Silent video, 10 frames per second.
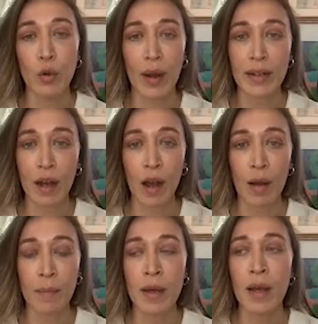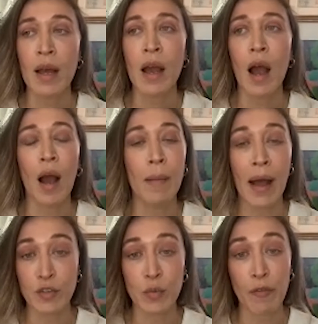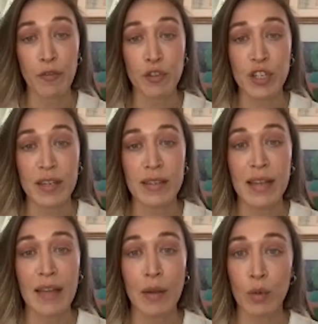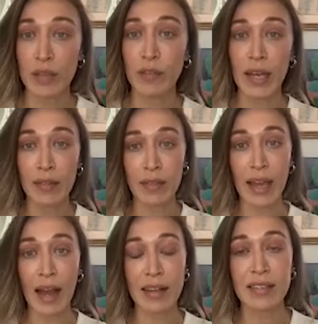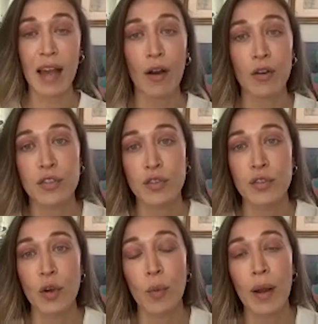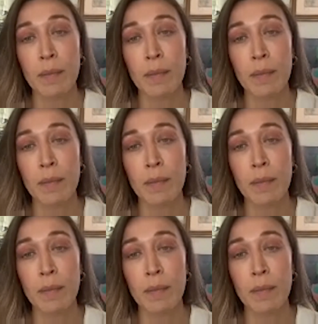who had come as refugees, and they were living in the guest house. So when